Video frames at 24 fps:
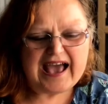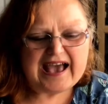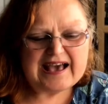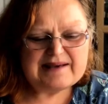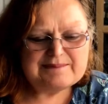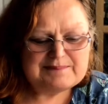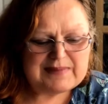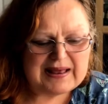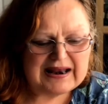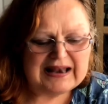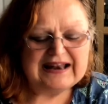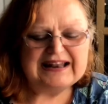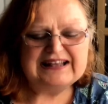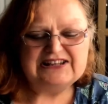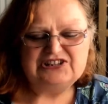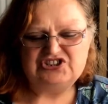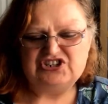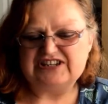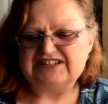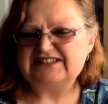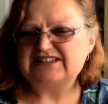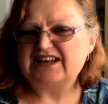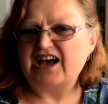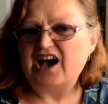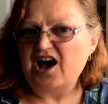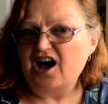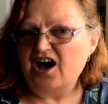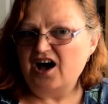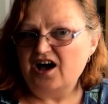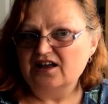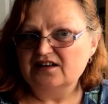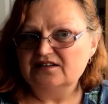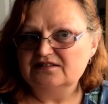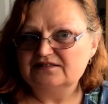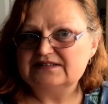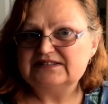metal edges
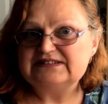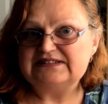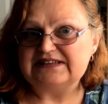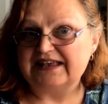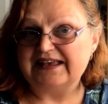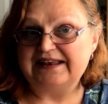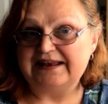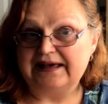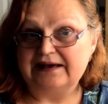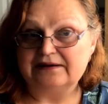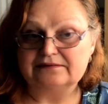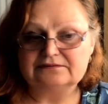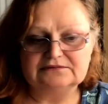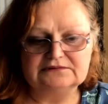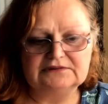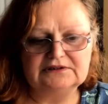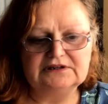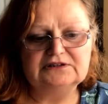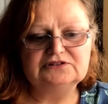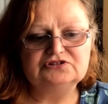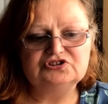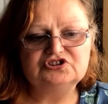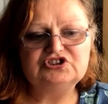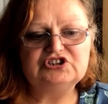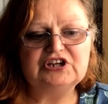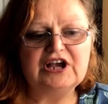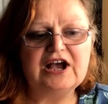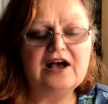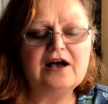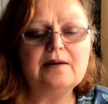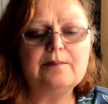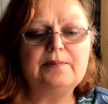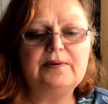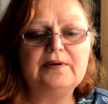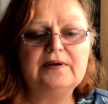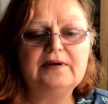aren't sticking out and
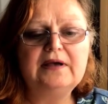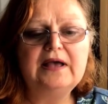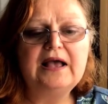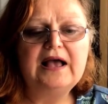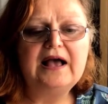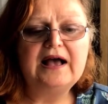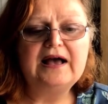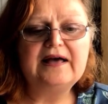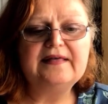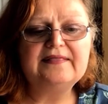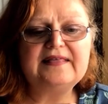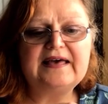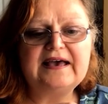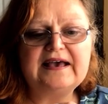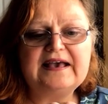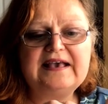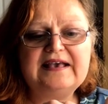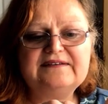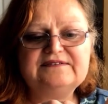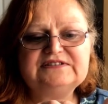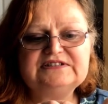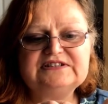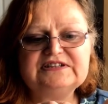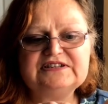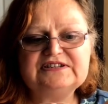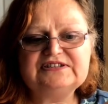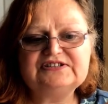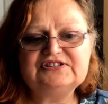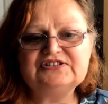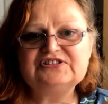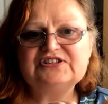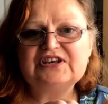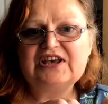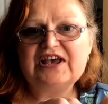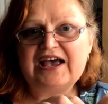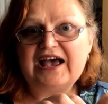sharp, and that gives
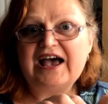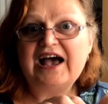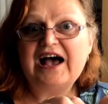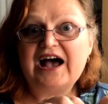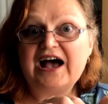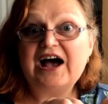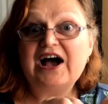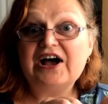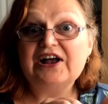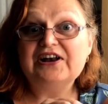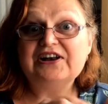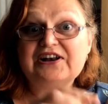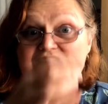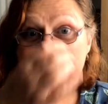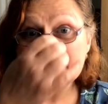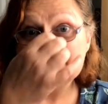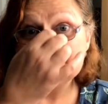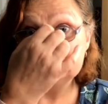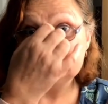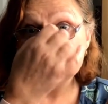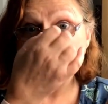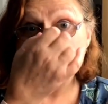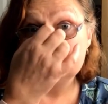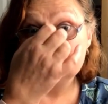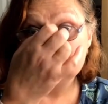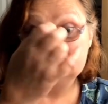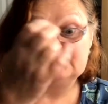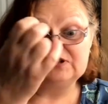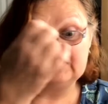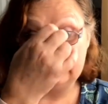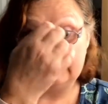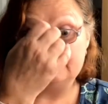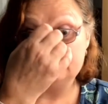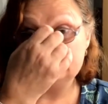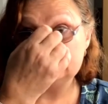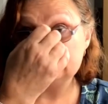us a nice nose
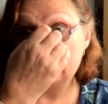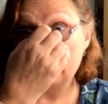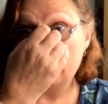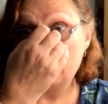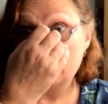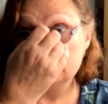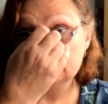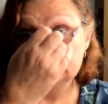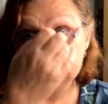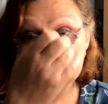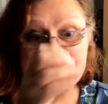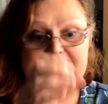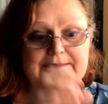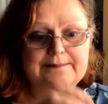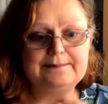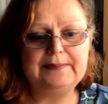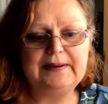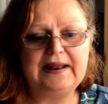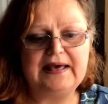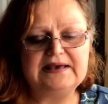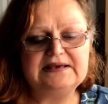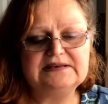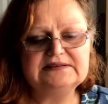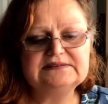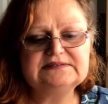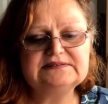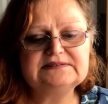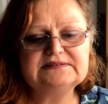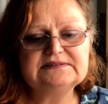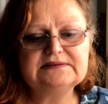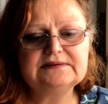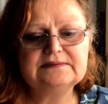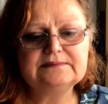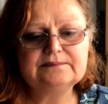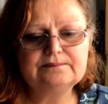clip to hold it in place.